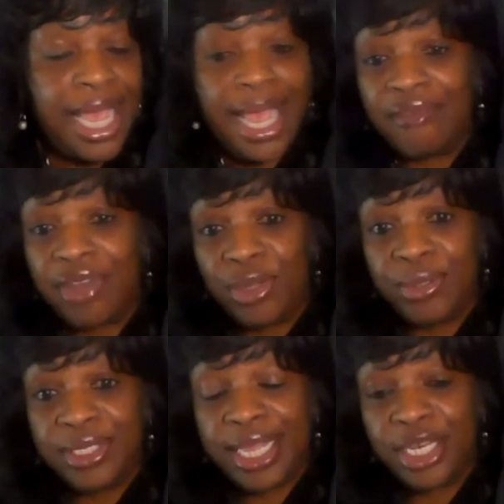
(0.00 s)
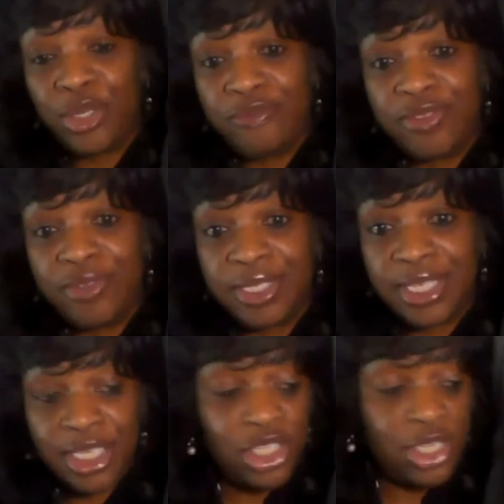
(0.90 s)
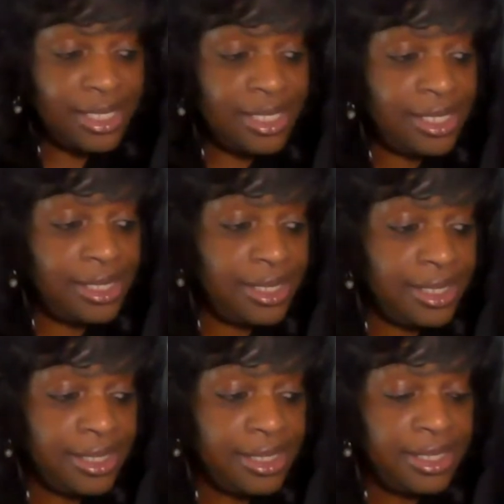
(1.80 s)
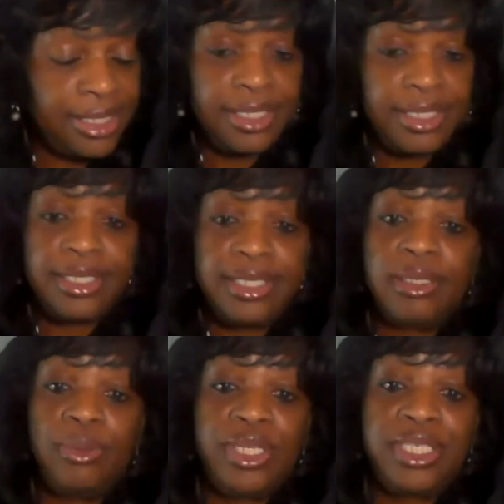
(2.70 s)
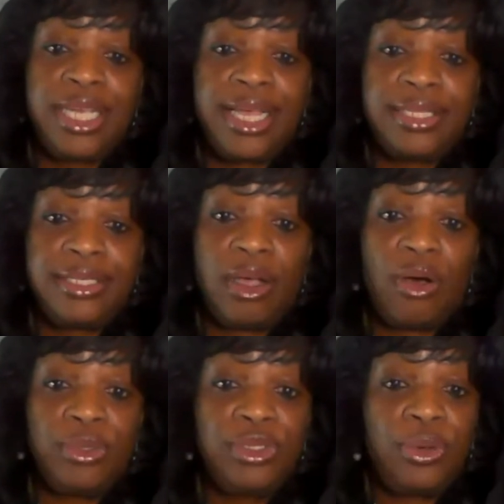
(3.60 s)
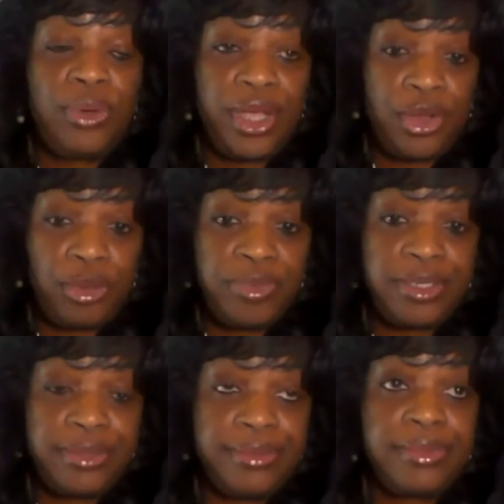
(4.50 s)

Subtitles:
avenues that you suggested, which has also helped.